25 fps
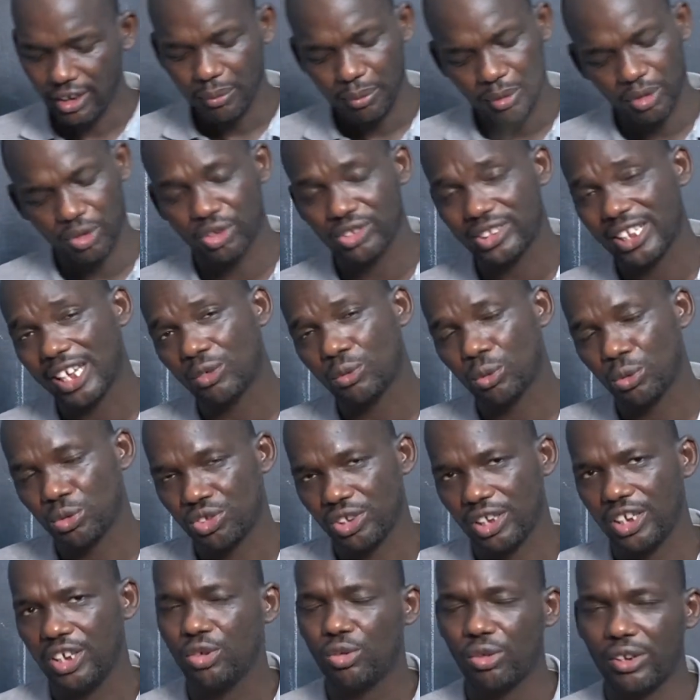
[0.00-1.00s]
because that was
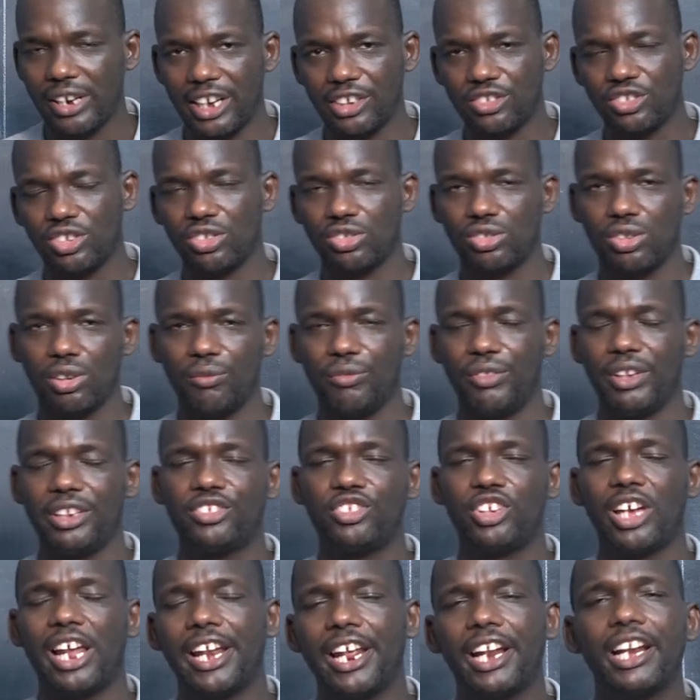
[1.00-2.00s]
introductions of the
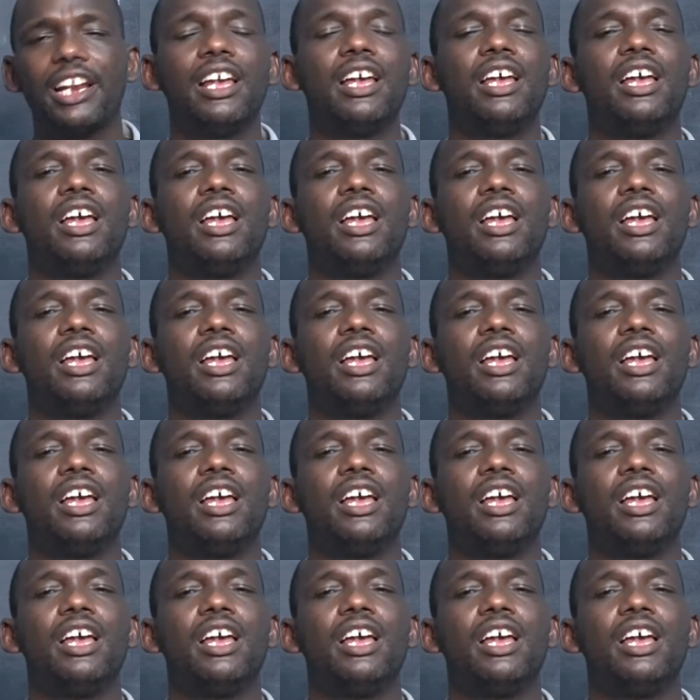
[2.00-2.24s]
channel.